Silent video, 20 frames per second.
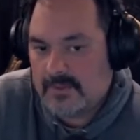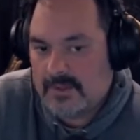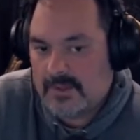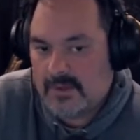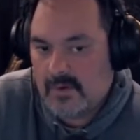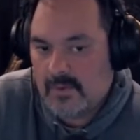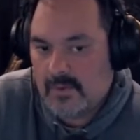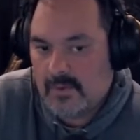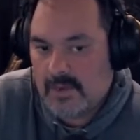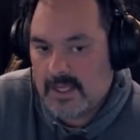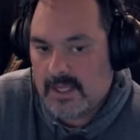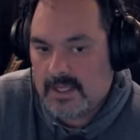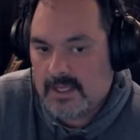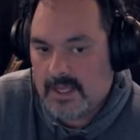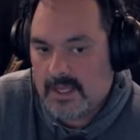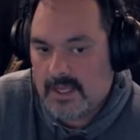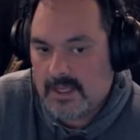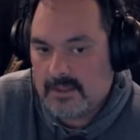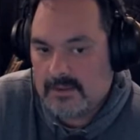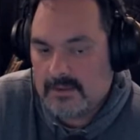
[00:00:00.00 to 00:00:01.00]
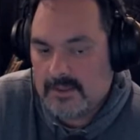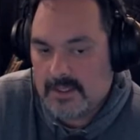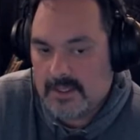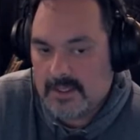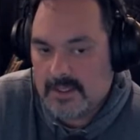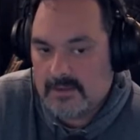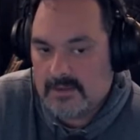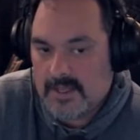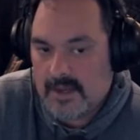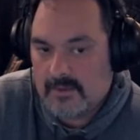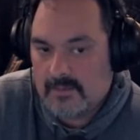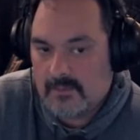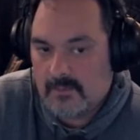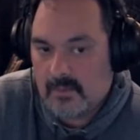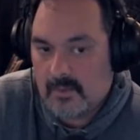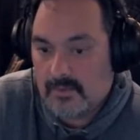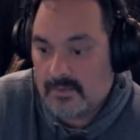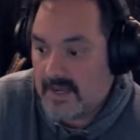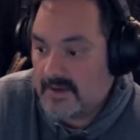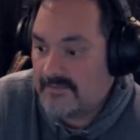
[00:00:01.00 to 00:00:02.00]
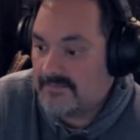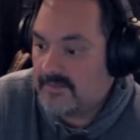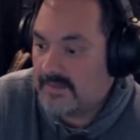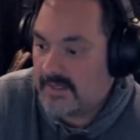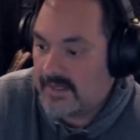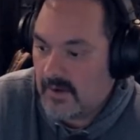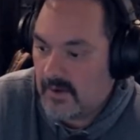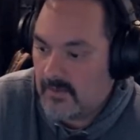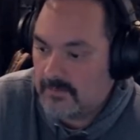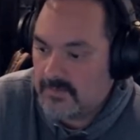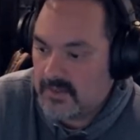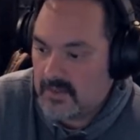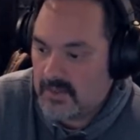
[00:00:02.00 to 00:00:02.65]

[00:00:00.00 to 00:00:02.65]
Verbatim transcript: you know, and and uh, that will definitely help.